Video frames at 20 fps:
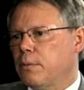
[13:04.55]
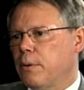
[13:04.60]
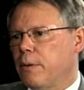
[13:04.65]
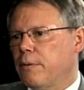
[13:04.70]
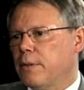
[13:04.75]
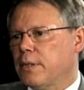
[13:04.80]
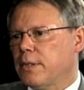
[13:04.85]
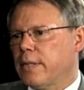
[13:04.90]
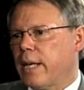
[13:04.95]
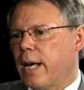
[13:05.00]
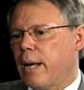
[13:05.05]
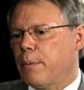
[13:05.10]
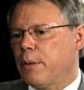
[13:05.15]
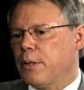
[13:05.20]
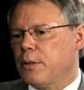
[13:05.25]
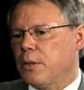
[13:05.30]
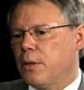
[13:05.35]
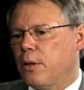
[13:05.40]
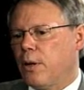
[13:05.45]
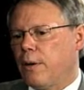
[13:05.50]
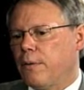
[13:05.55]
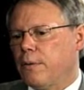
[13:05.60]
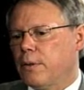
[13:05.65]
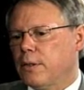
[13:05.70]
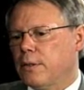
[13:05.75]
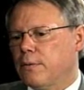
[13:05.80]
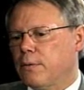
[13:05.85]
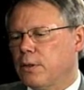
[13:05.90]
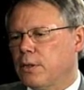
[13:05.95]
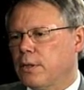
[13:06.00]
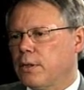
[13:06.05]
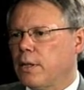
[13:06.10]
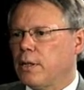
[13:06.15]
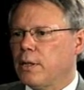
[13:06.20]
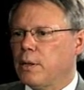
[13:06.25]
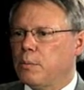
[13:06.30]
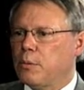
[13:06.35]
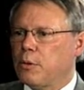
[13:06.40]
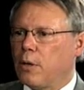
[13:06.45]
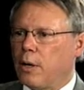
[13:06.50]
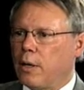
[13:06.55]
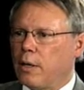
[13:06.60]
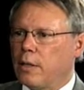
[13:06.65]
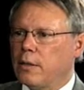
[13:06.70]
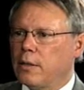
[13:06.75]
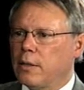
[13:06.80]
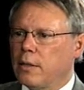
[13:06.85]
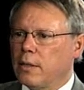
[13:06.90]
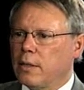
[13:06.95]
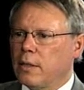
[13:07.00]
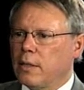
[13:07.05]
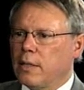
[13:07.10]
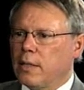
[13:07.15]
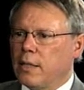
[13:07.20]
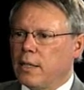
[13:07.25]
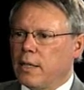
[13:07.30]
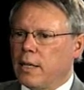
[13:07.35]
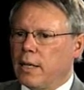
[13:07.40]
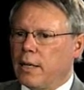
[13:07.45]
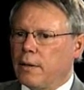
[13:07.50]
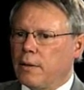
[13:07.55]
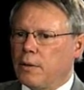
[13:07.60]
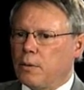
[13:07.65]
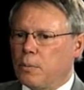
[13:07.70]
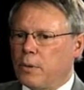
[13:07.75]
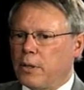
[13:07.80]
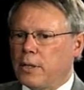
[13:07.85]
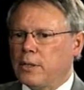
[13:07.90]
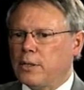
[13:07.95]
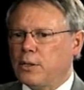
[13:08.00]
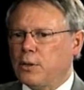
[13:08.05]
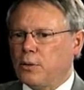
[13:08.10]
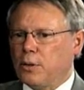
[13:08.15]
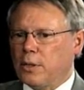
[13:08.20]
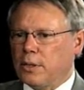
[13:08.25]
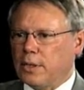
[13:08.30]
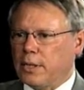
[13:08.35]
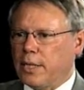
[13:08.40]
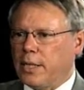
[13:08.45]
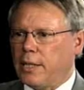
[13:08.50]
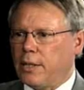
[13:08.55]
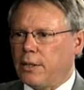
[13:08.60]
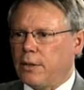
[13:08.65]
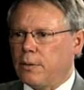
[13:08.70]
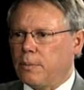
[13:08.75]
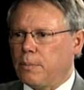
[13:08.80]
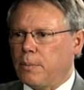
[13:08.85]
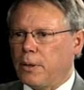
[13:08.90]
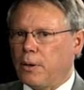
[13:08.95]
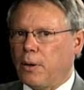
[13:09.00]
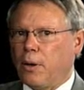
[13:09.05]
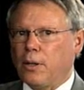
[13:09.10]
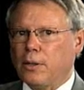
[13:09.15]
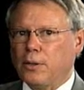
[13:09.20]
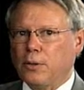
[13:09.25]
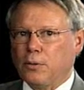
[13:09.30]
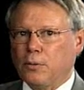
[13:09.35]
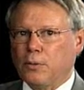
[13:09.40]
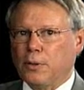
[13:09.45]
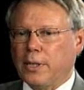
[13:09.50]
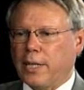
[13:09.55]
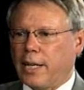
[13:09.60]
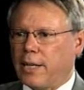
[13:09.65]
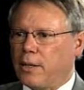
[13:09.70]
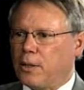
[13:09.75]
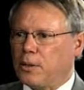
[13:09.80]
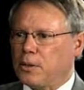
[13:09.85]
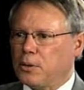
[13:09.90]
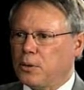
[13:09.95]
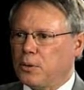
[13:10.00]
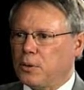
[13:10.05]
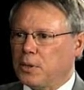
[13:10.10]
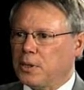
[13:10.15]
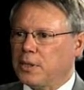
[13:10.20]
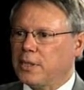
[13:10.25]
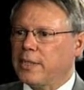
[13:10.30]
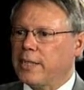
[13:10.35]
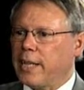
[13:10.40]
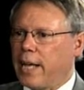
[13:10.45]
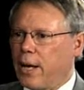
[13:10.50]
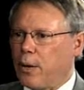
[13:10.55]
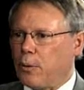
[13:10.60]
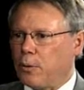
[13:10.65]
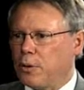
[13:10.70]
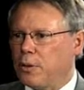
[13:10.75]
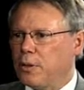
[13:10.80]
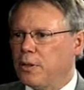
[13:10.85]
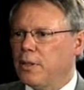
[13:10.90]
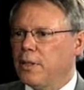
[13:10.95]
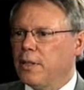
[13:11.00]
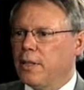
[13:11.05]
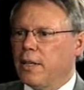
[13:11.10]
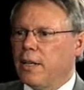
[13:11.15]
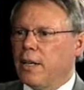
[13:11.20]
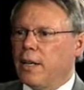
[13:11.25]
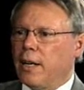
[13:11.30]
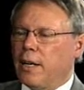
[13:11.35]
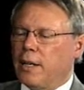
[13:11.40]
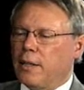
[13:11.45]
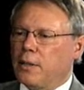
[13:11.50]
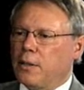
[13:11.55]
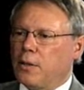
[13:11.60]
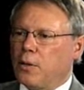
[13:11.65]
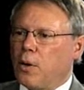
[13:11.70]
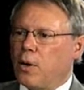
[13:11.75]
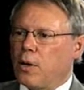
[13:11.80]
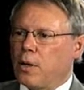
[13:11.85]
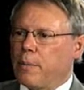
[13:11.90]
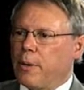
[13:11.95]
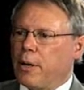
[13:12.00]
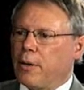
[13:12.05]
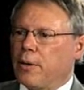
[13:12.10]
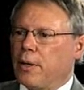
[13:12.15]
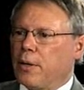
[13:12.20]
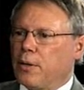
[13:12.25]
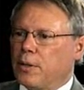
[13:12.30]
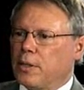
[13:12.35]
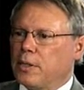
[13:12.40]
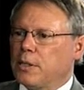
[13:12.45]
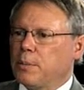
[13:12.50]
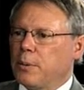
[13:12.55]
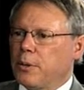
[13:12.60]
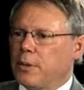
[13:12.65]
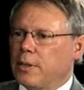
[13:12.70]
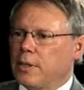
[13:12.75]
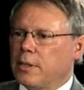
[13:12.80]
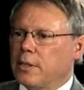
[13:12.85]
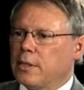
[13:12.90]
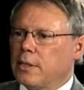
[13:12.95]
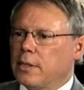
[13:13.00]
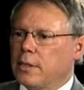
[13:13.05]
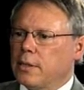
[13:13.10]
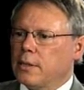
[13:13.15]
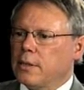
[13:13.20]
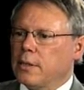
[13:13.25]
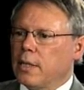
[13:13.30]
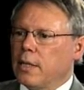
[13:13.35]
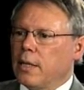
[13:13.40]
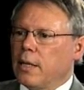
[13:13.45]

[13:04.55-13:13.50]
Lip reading: We've established an office for study abroad to bring students here, but also to get our students out to talk about their experiences.